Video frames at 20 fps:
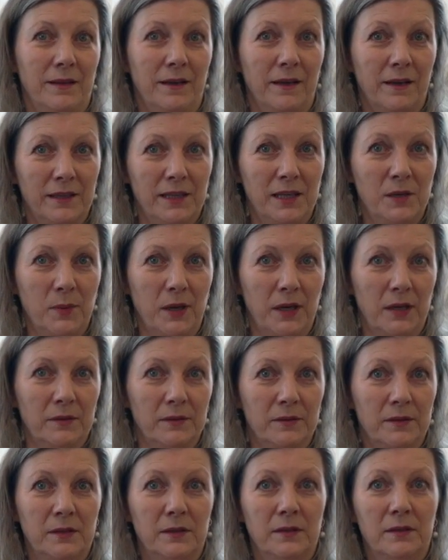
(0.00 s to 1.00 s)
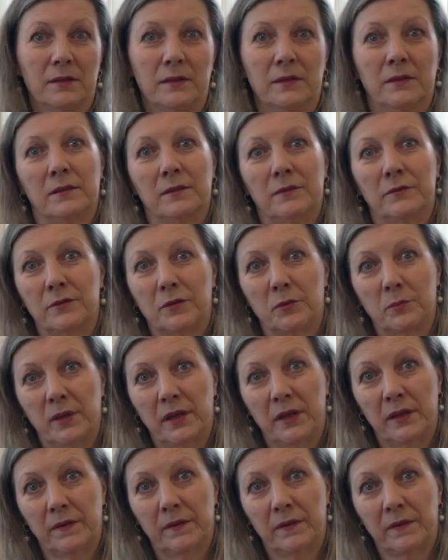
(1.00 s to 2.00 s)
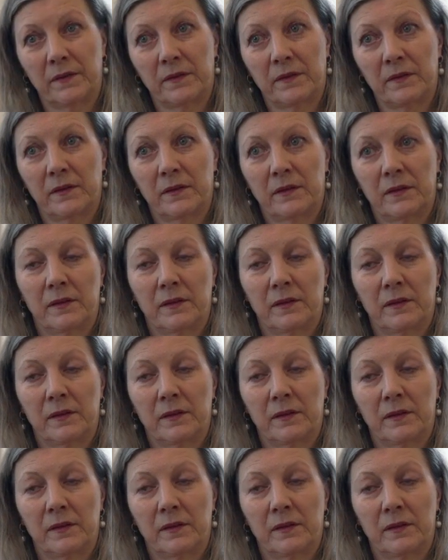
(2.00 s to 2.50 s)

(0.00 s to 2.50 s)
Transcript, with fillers: anima, from his